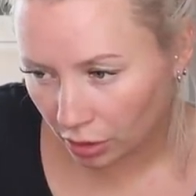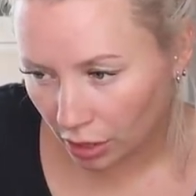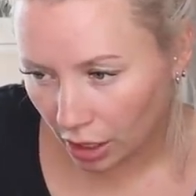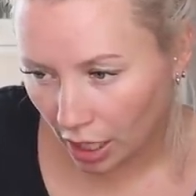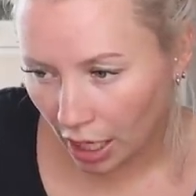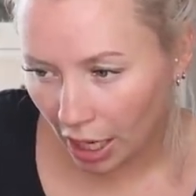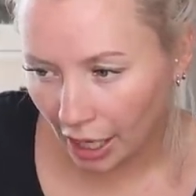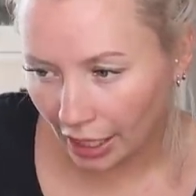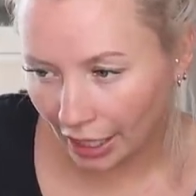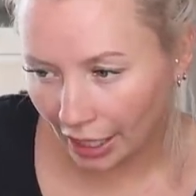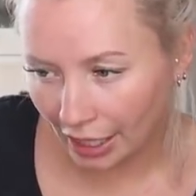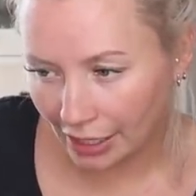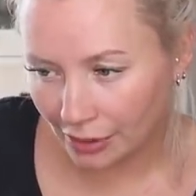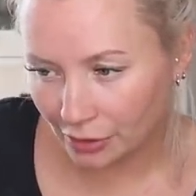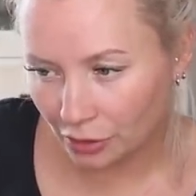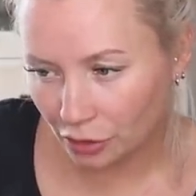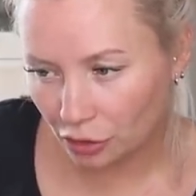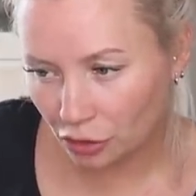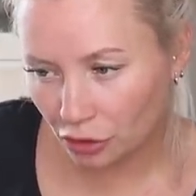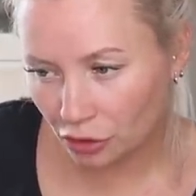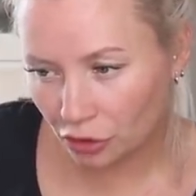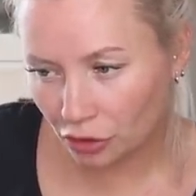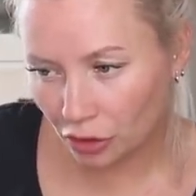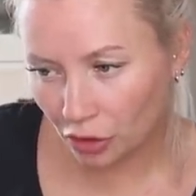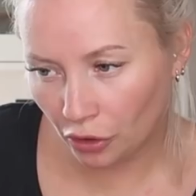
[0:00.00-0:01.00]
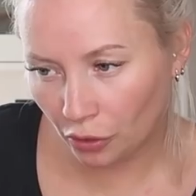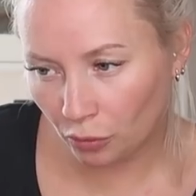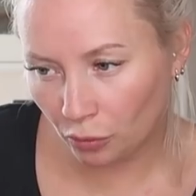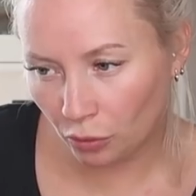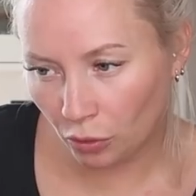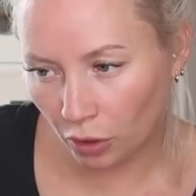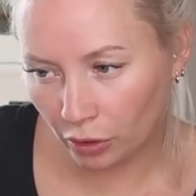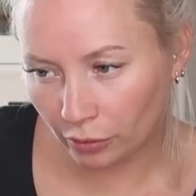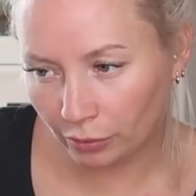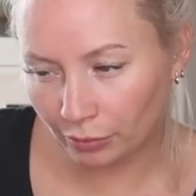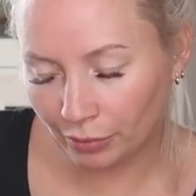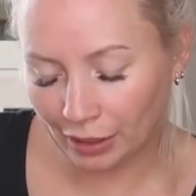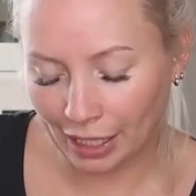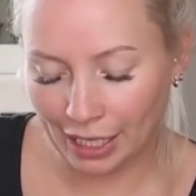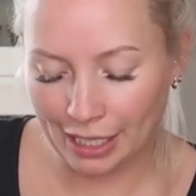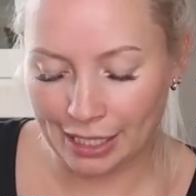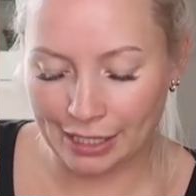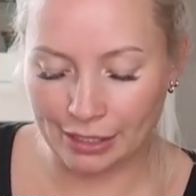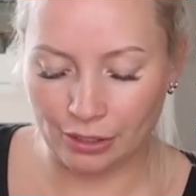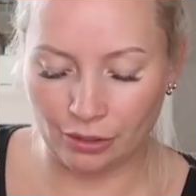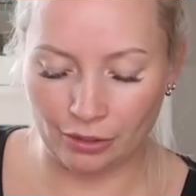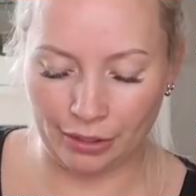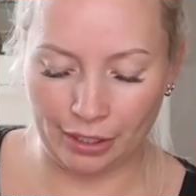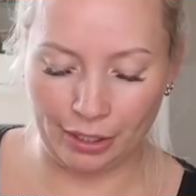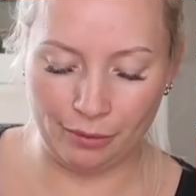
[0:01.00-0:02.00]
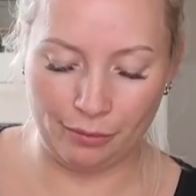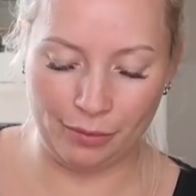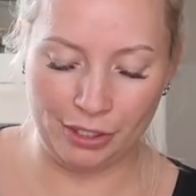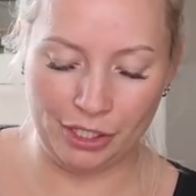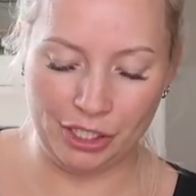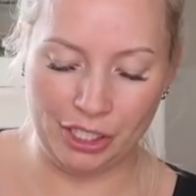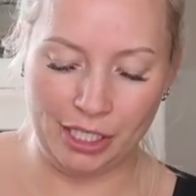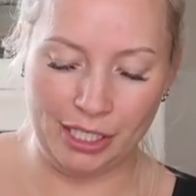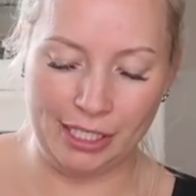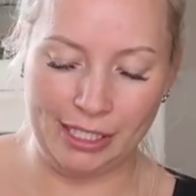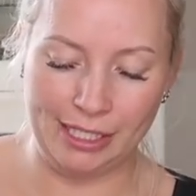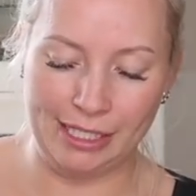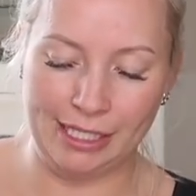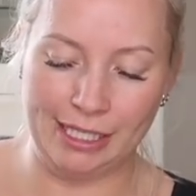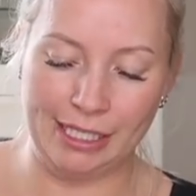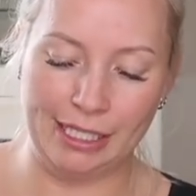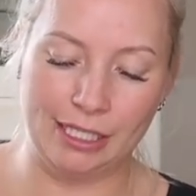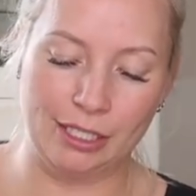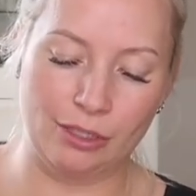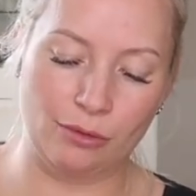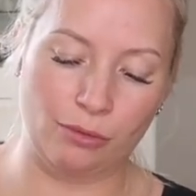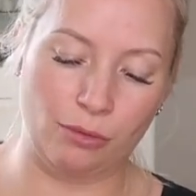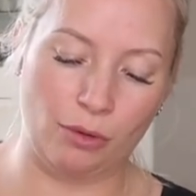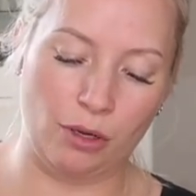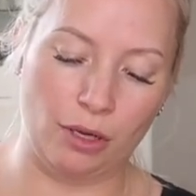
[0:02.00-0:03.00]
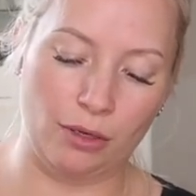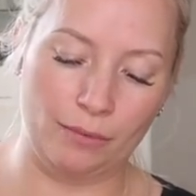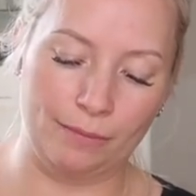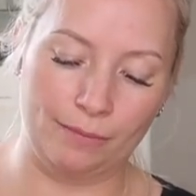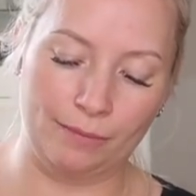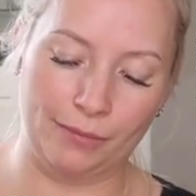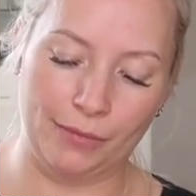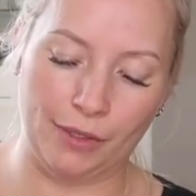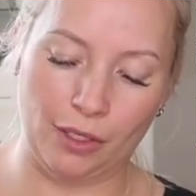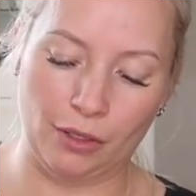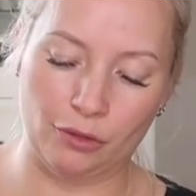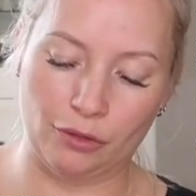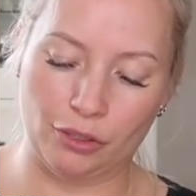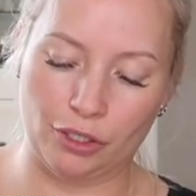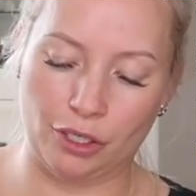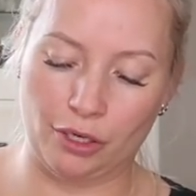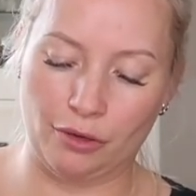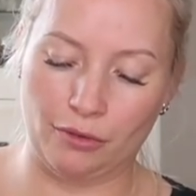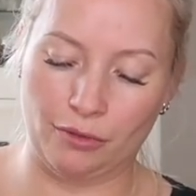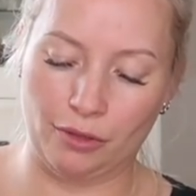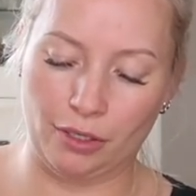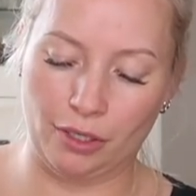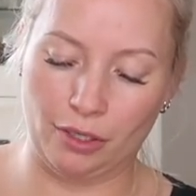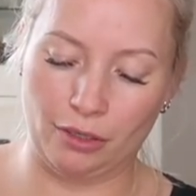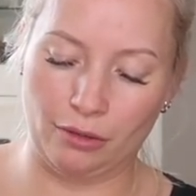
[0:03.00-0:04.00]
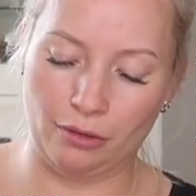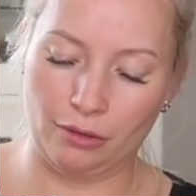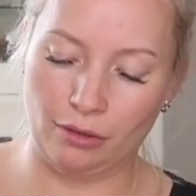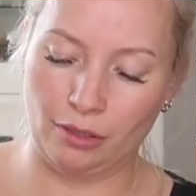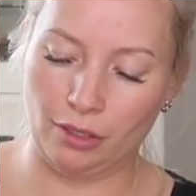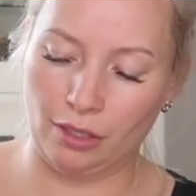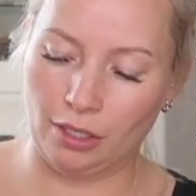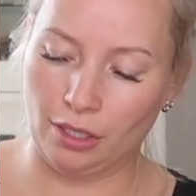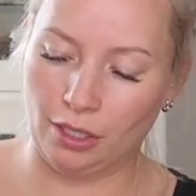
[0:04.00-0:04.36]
Okay, so it's just got the one blade on it, which is this one. I'll show you,